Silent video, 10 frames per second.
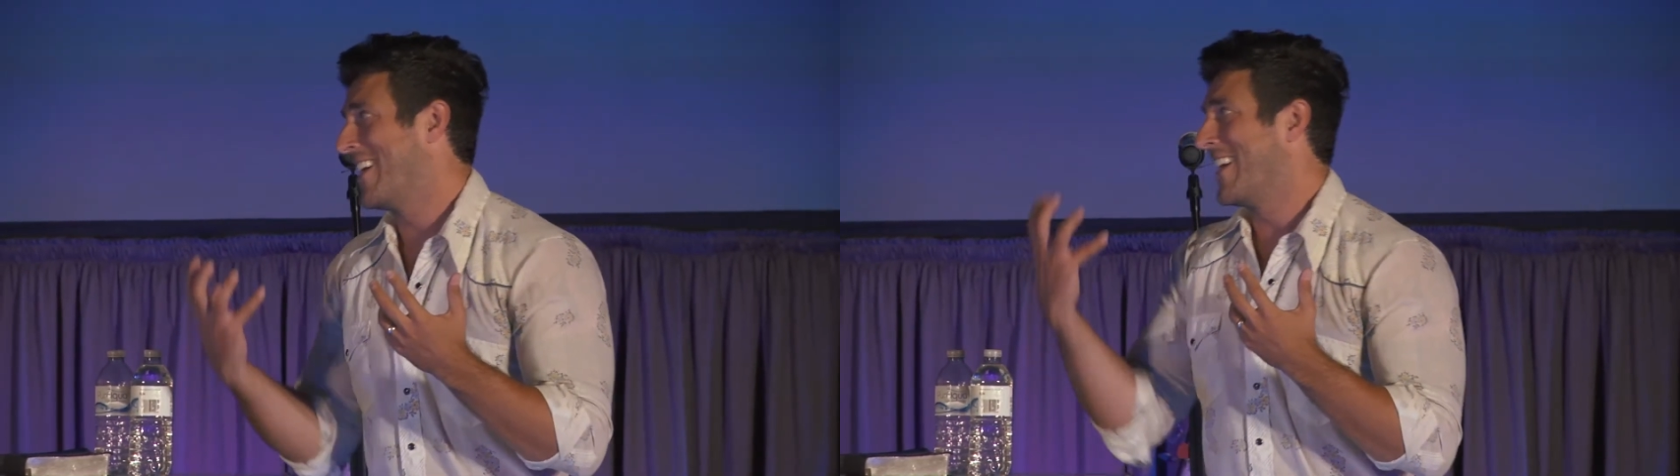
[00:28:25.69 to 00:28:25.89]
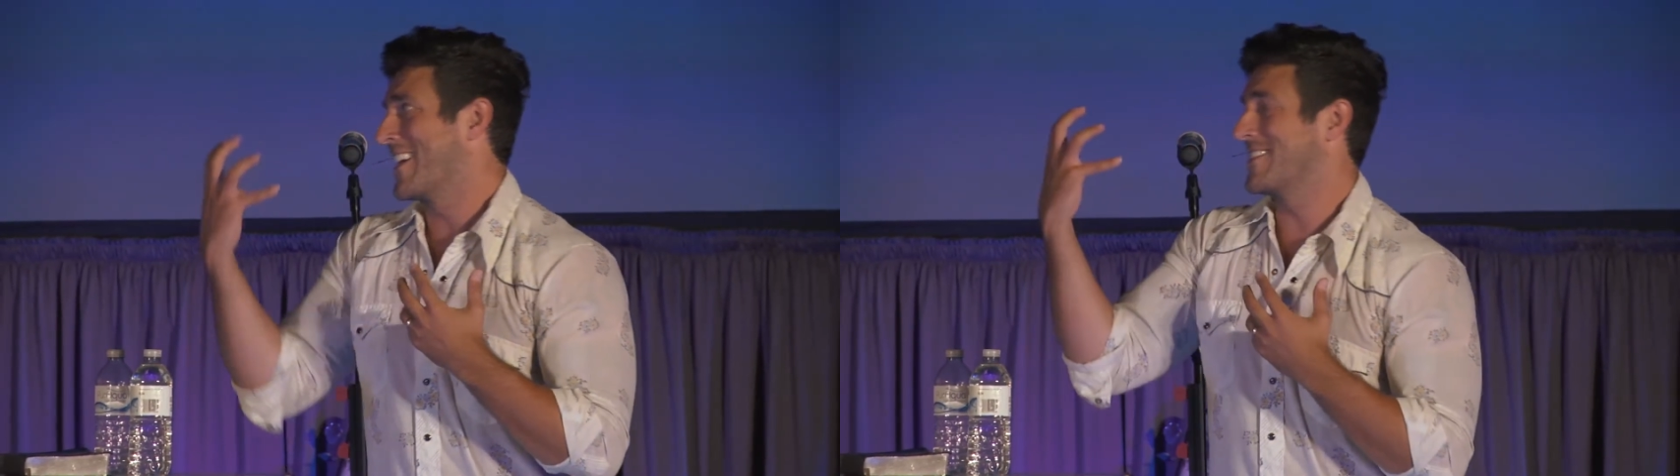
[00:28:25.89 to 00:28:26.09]

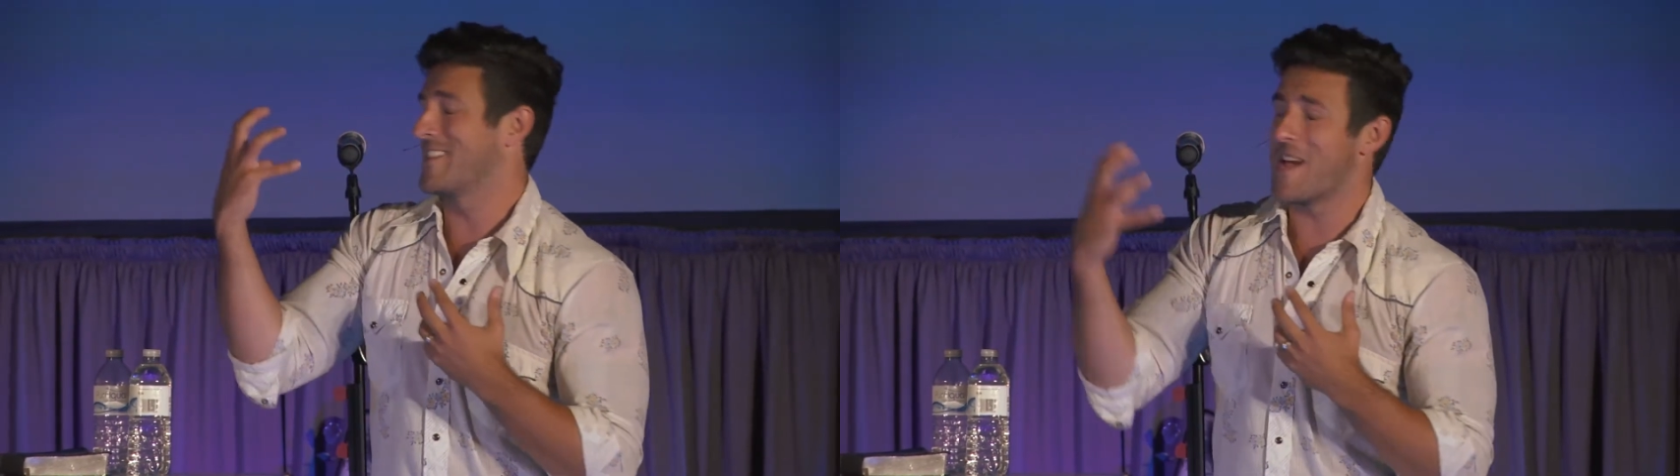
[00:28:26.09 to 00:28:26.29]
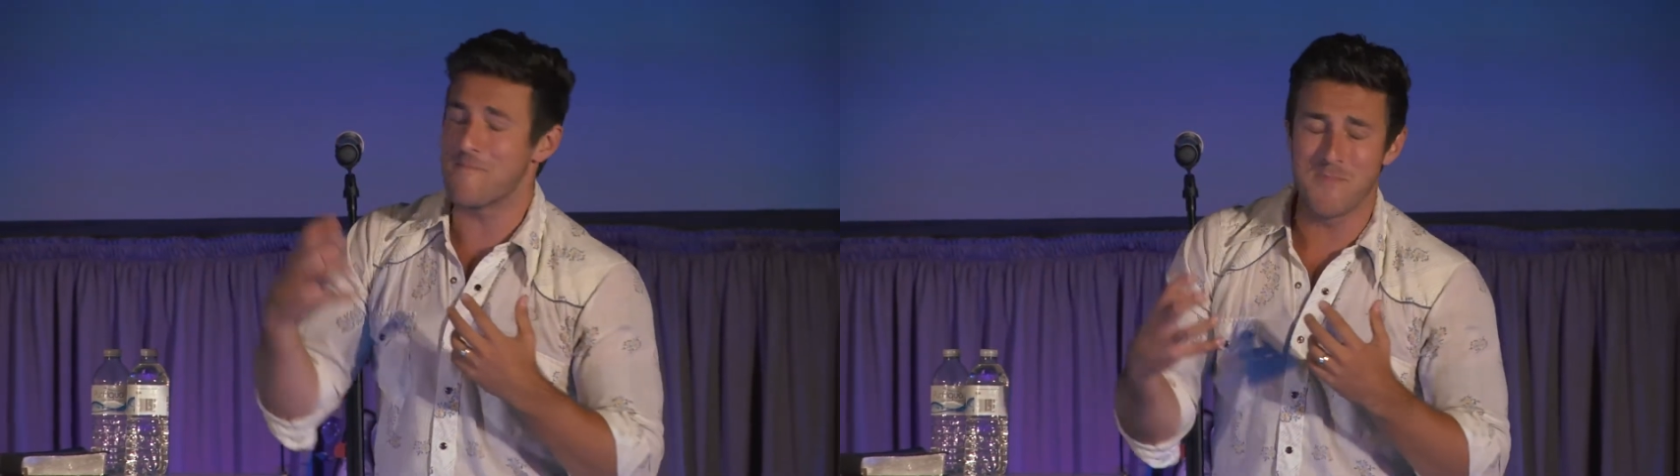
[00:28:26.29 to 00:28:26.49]
Because in
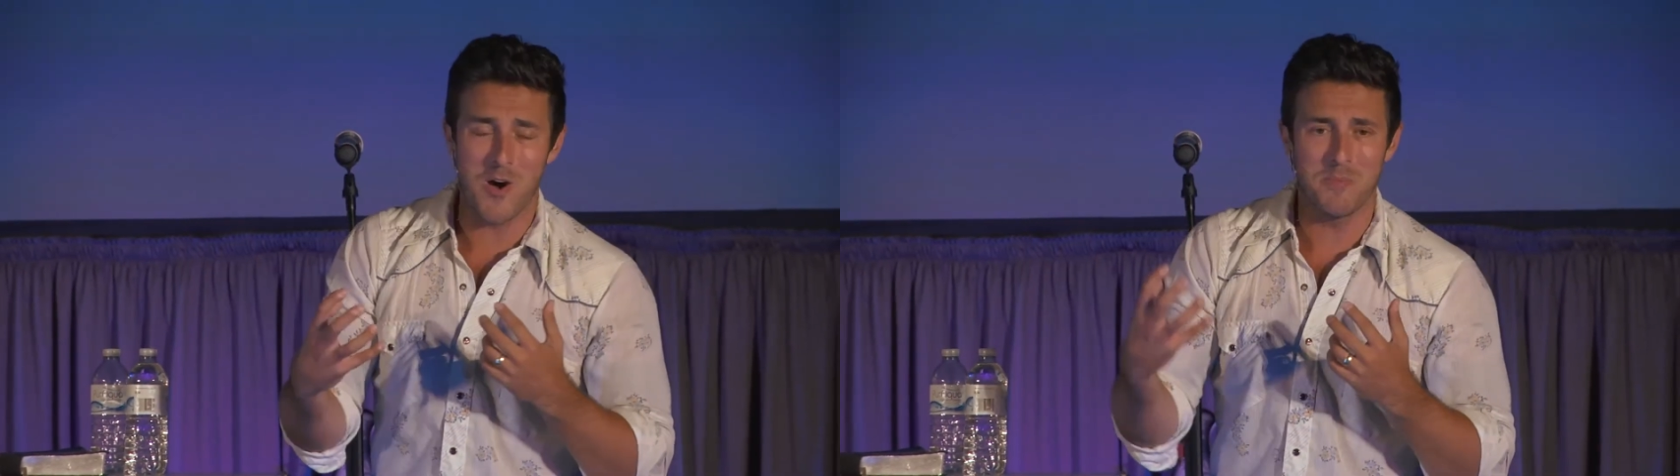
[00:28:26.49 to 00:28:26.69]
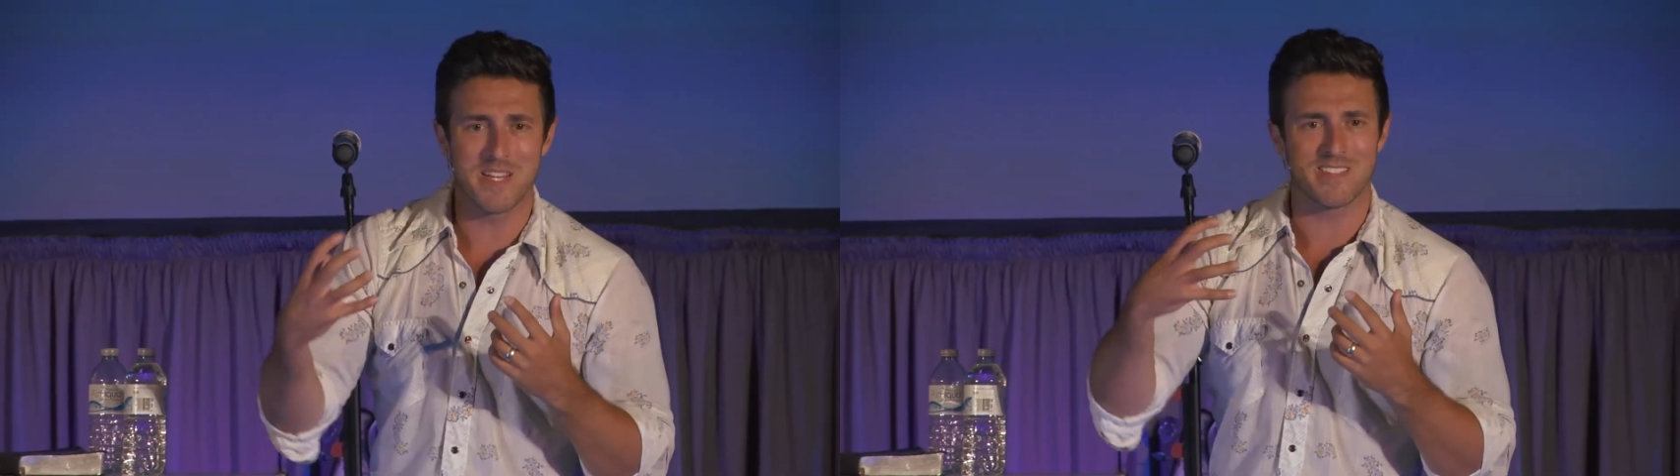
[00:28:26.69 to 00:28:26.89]
that
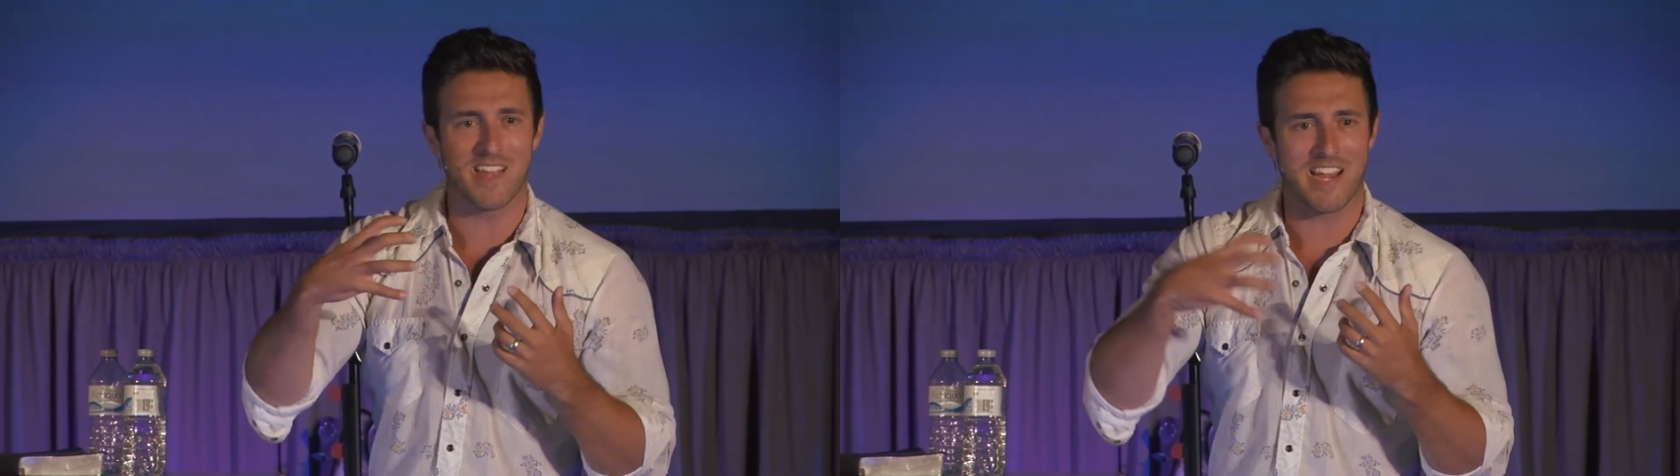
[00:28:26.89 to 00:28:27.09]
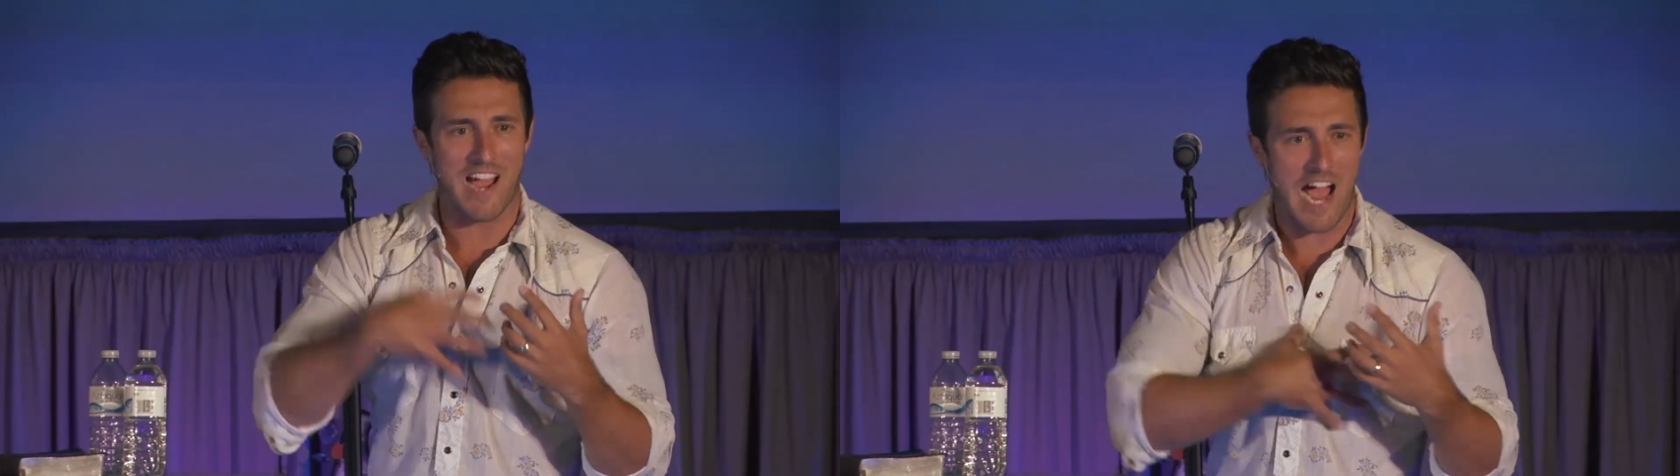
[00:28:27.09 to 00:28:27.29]
moment, it's
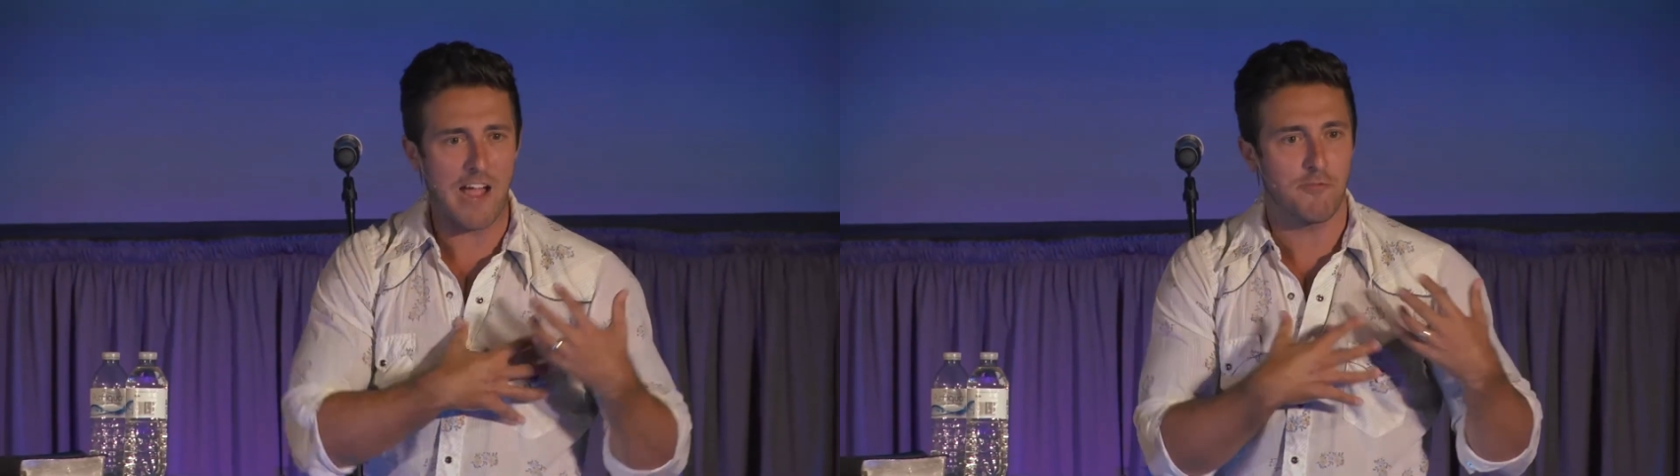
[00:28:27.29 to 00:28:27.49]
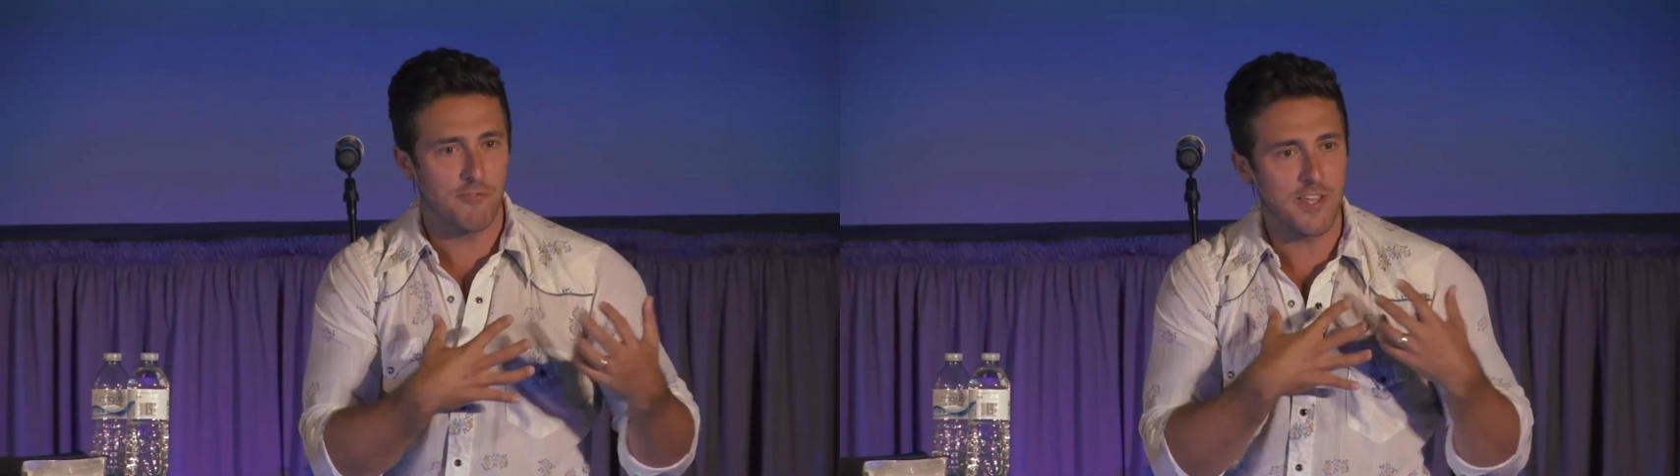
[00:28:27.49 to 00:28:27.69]
like
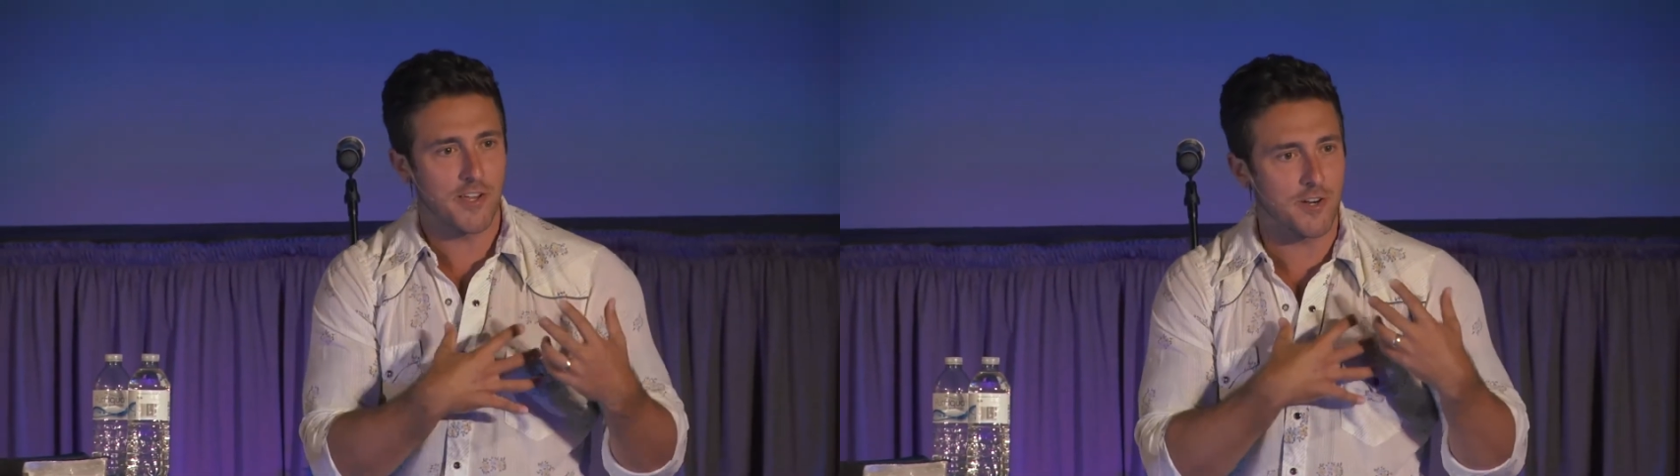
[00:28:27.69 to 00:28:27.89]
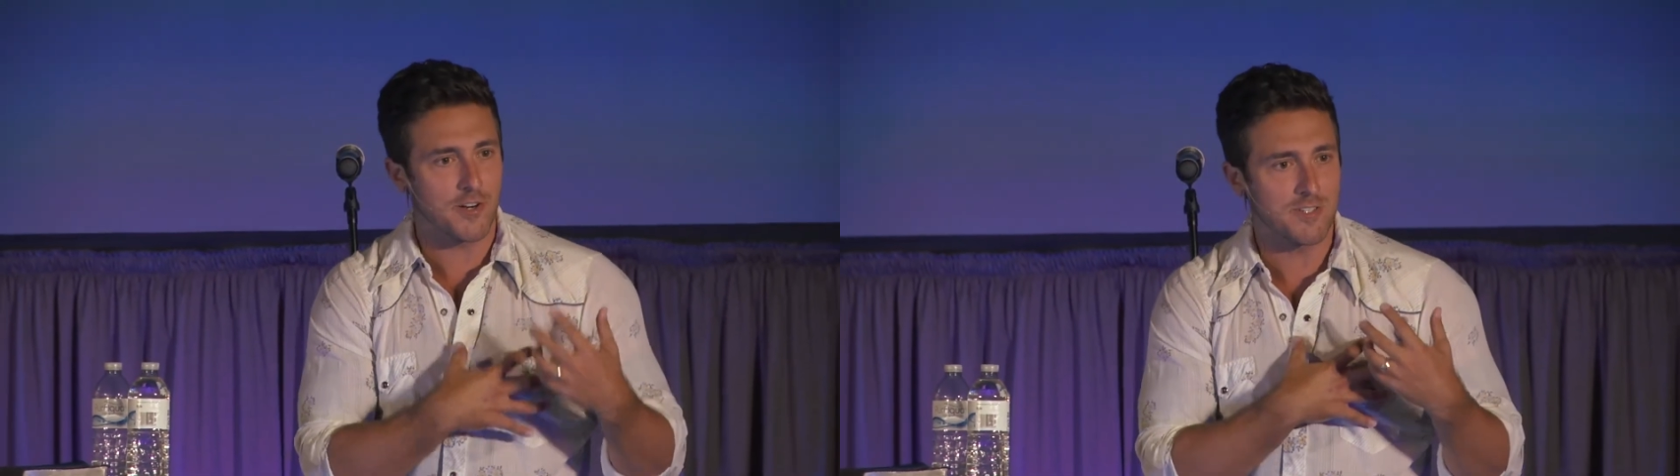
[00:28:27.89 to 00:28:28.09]
I
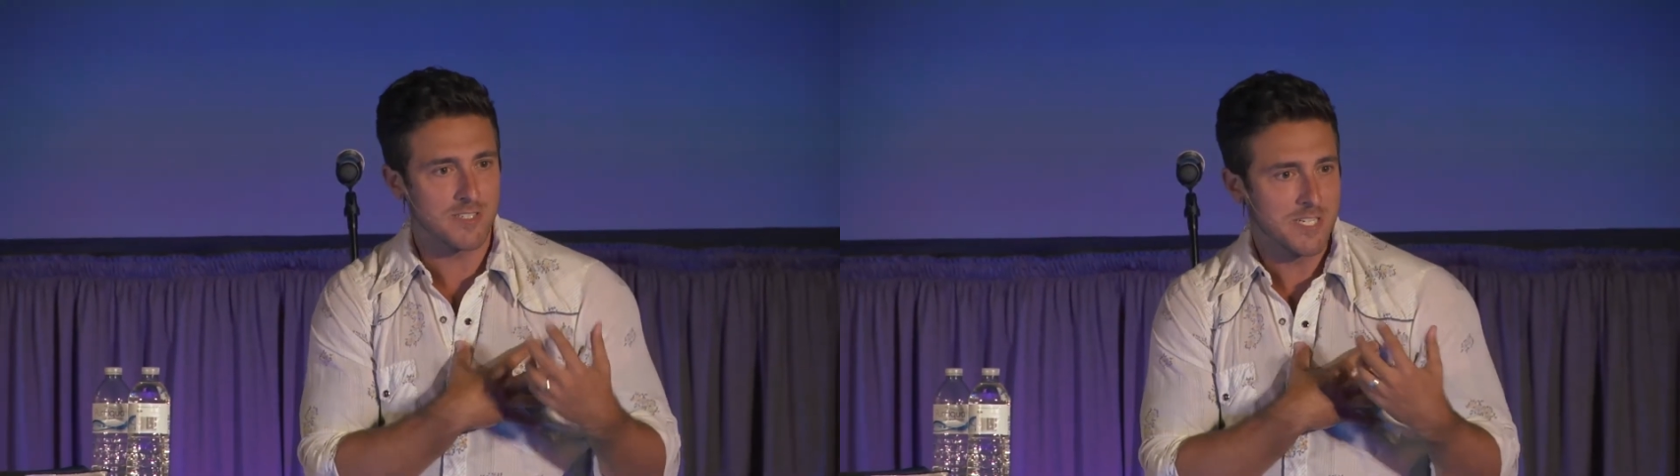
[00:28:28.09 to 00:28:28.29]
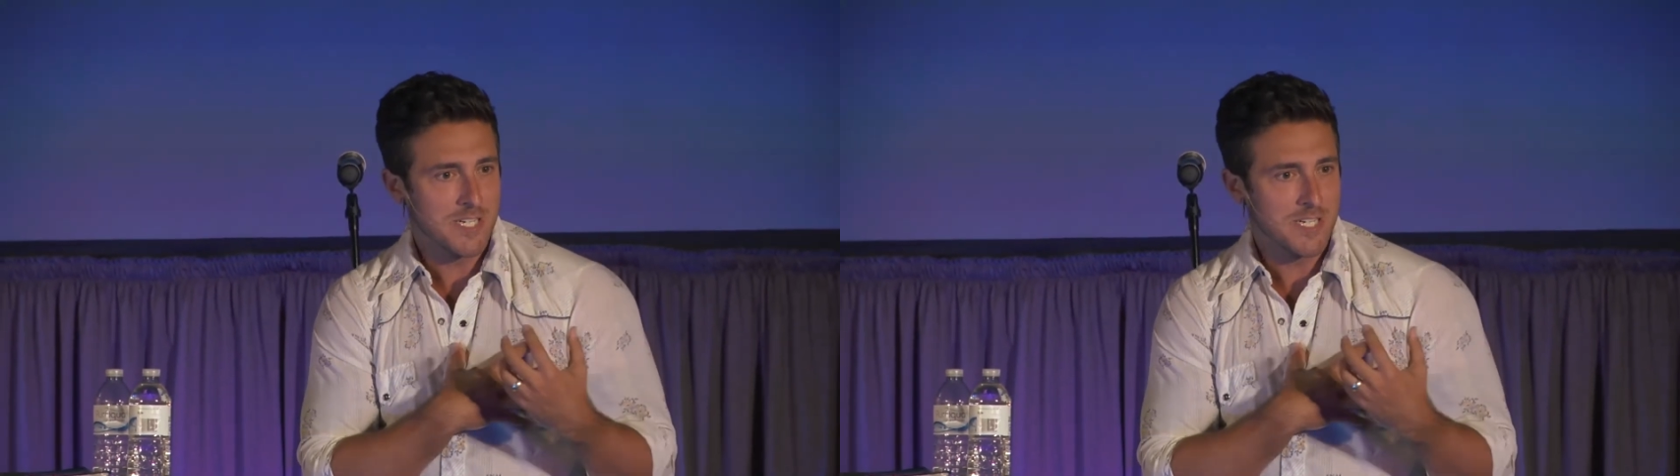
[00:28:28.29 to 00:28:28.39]
feel